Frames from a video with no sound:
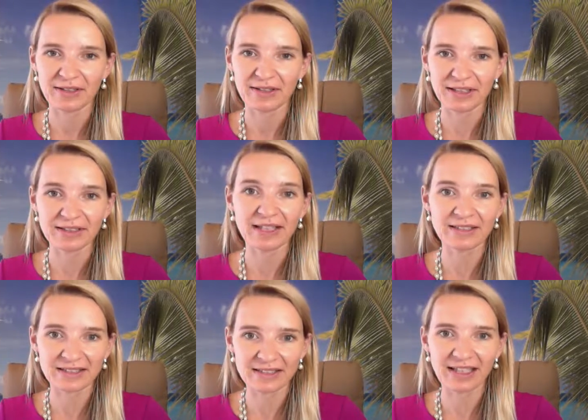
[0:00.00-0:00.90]
that, that
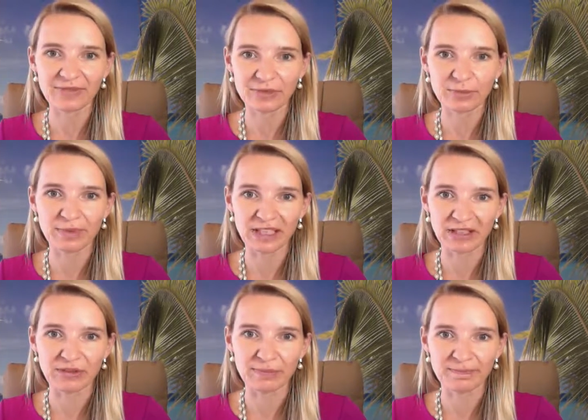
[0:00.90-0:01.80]
it's safe to be
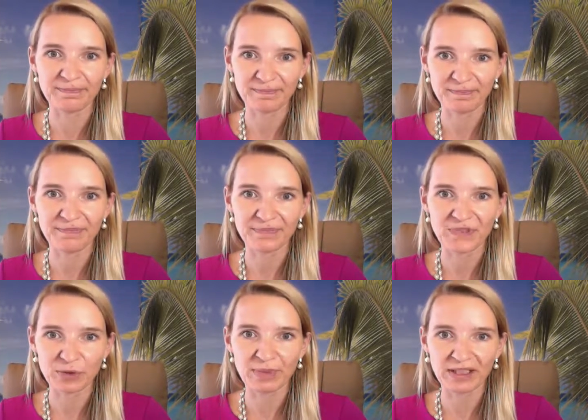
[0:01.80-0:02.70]
you,
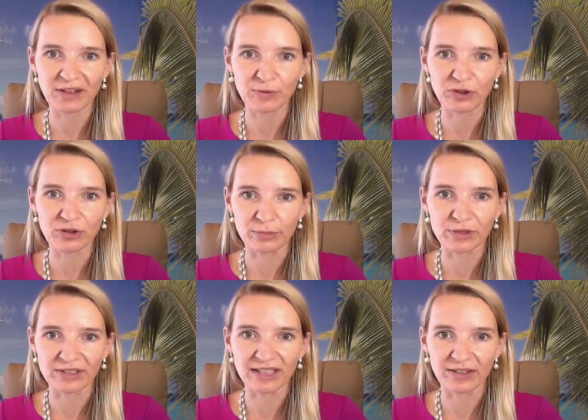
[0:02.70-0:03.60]
to be your
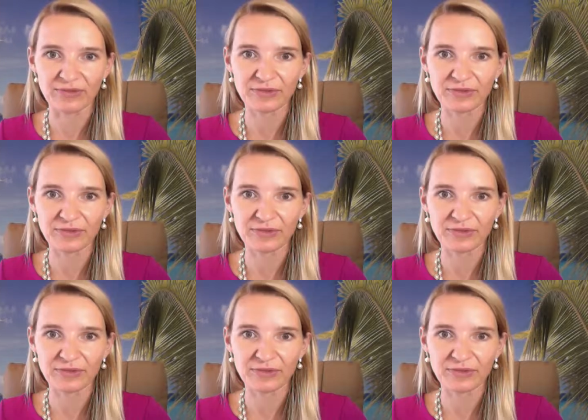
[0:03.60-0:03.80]
vulnerable self.